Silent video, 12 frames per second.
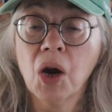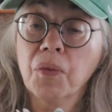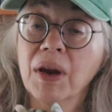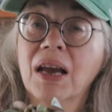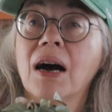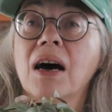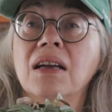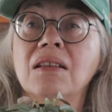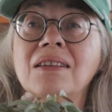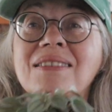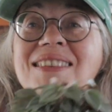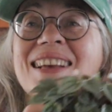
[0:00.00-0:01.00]

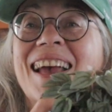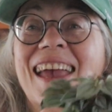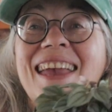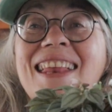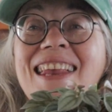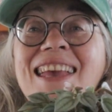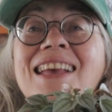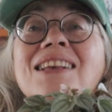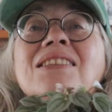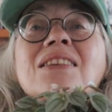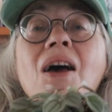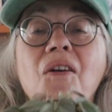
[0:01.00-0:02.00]
Regardless, it
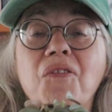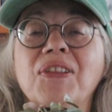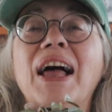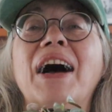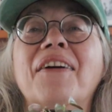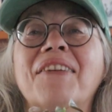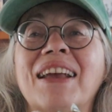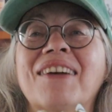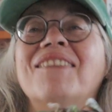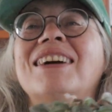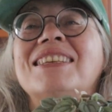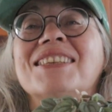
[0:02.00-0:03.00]
is flowering,
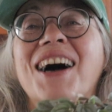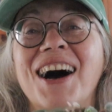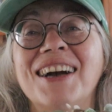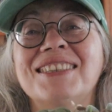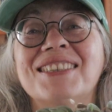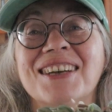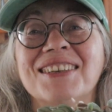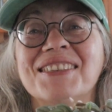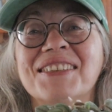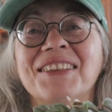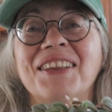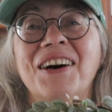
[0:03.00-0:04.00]
which I
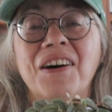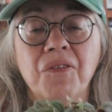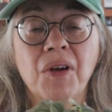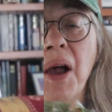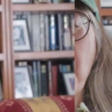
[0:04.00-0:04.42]
just love.